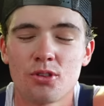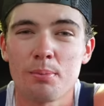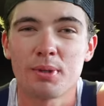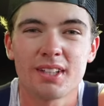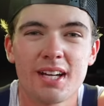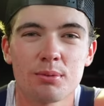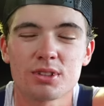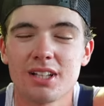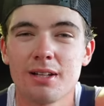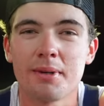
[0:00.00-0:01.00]
point 8 was
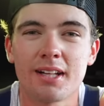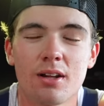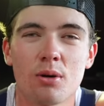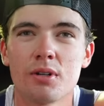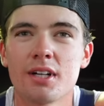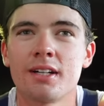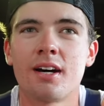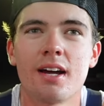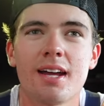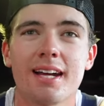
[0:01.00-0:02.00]
a little bit lower than
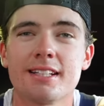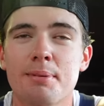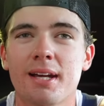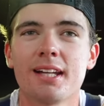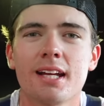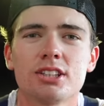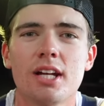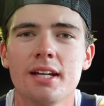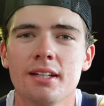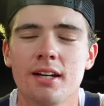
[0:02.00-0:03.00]
I expected
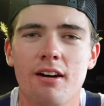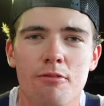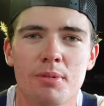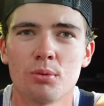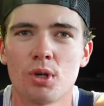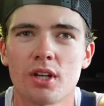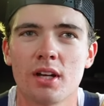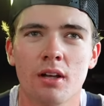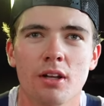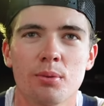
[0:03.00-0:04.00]
actually. I've been working
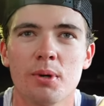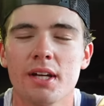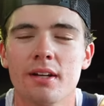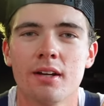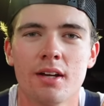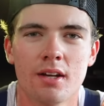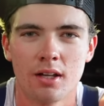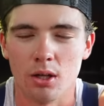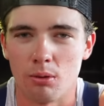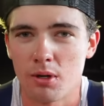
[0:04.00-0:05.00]
a lot with
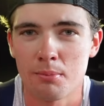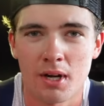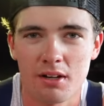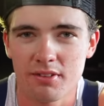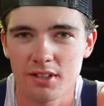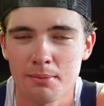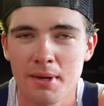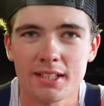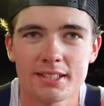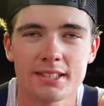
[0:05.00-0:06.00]
lower my
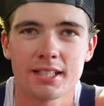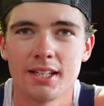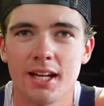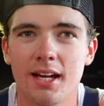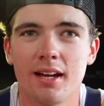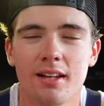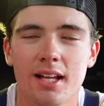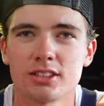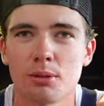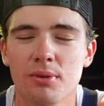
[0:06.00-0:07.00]
Velomax the
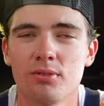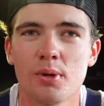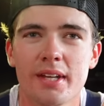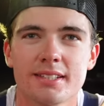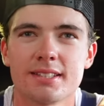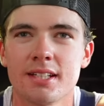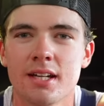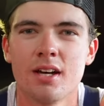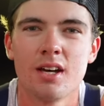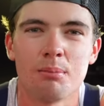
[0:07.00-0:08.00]
last couple of weeks,
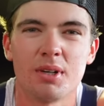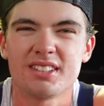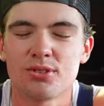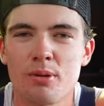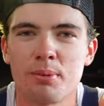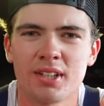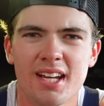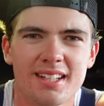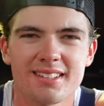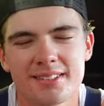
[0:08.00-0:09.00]
but
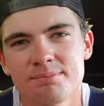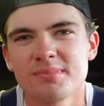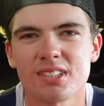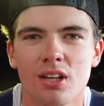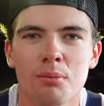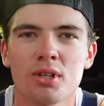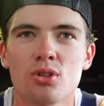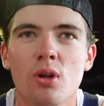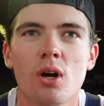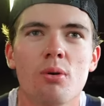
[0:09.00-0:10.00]
3.8 is a little bit
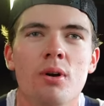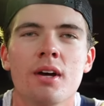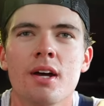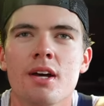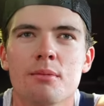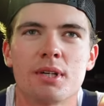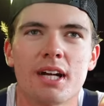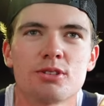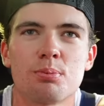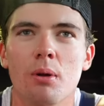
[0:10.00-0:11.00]
too low, but
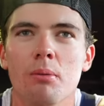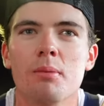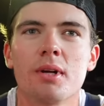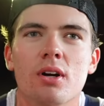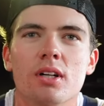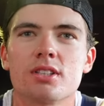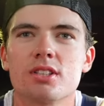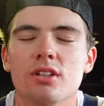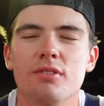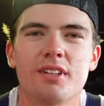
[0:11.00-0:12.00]
that's probably because
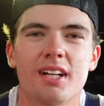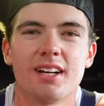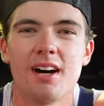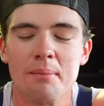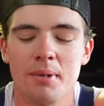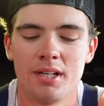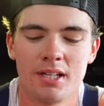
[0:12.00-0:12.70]
of that I'm